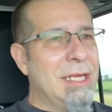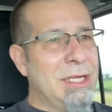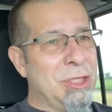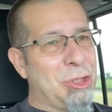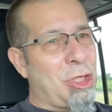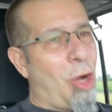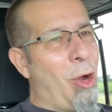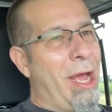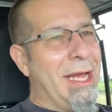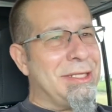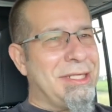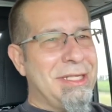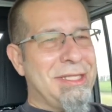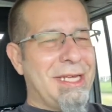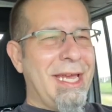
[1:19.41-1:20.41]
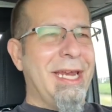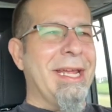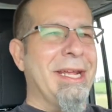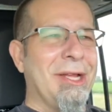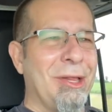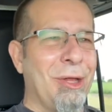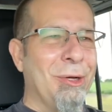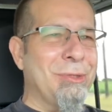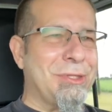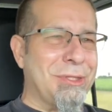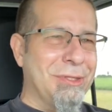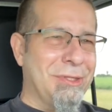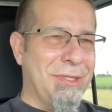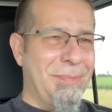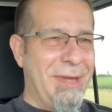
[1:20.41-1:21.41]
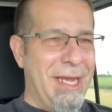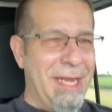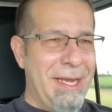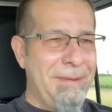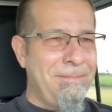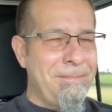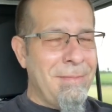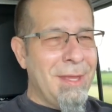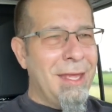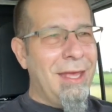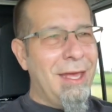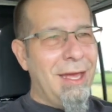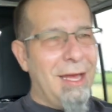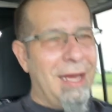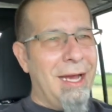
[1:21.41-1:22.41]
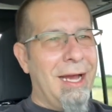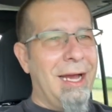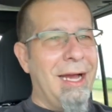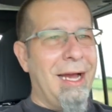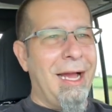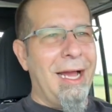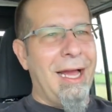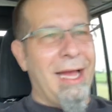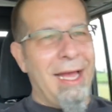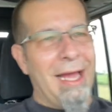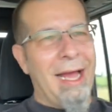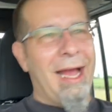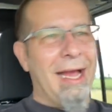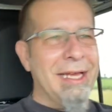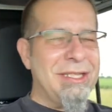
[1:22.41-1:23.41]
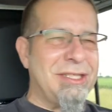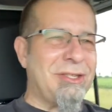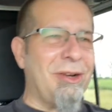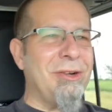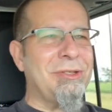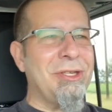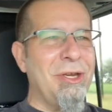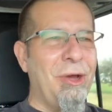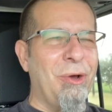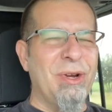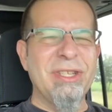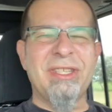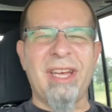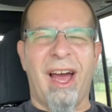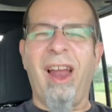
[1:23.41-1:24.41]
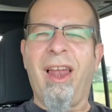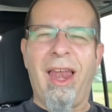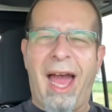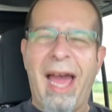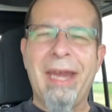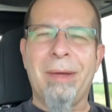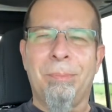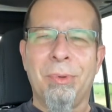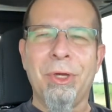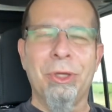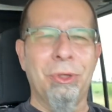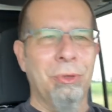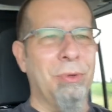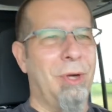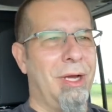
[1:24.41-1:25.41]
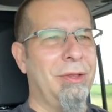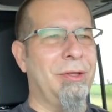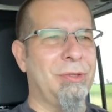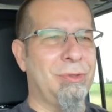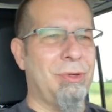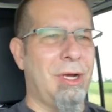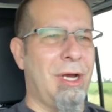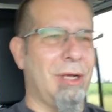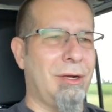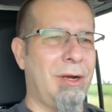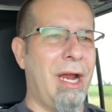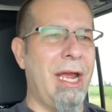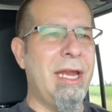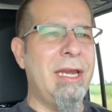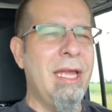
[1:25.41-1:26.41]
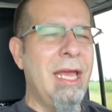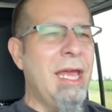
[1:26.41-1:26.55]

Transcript: So as he's getting closer to me, I start to notice a lot of blue on the truck, right?